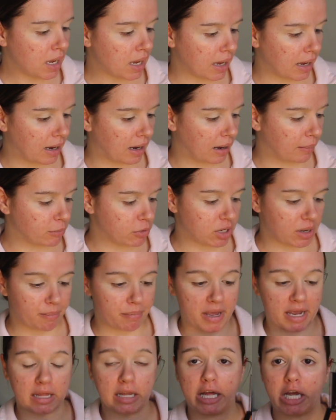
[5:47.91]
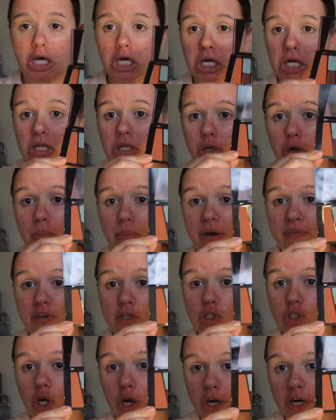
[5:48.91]
You can pick like a little bit of a
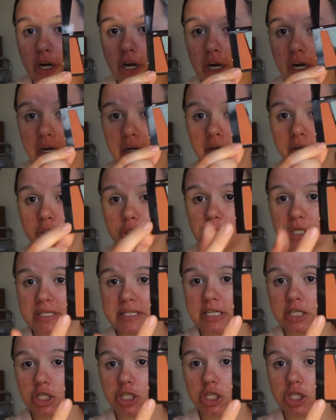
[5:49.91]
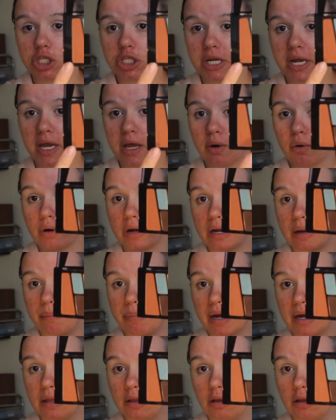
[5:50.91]
darker transition shade, or you can pick a